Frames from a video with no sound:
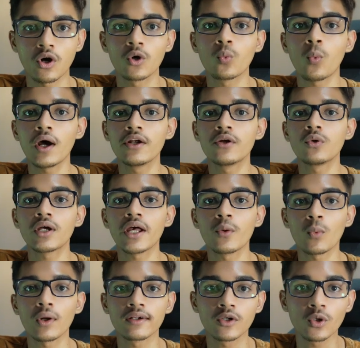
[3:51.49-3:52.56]
or 1 rook
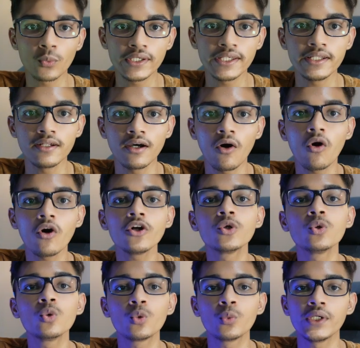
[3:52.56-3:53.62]
and 1 queen or
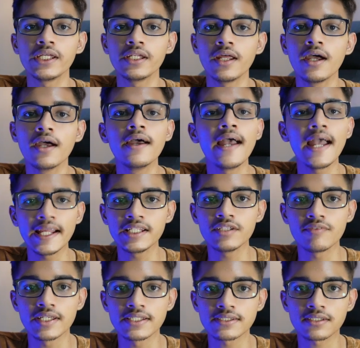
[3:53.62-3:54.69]
2 queen
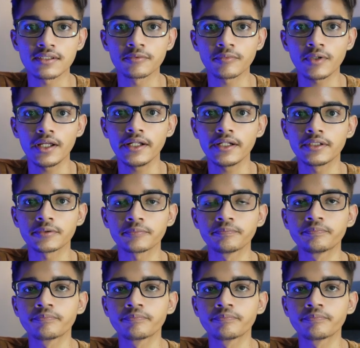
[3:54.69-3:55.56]
anyways. Correct.